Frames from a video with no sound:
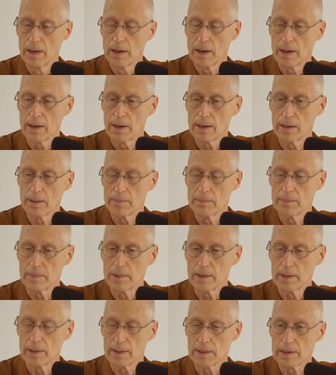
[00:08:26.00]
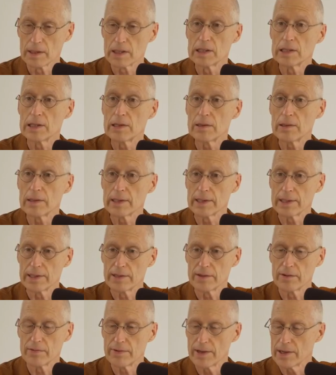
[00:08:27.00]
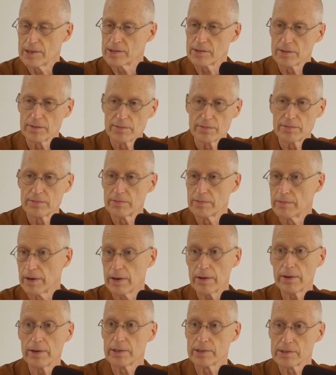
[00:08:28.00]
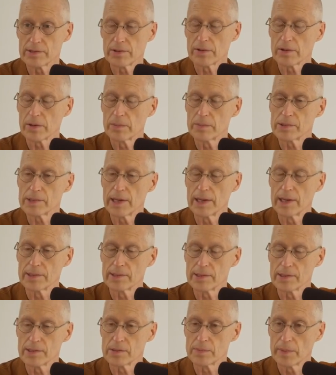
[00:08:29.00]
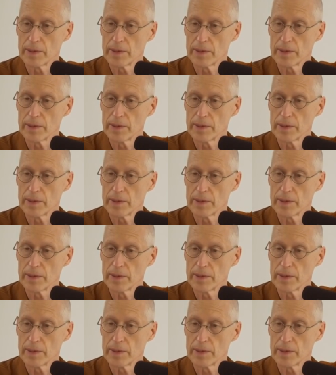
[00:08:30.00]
um, uh, clearly in the face of various circumstances.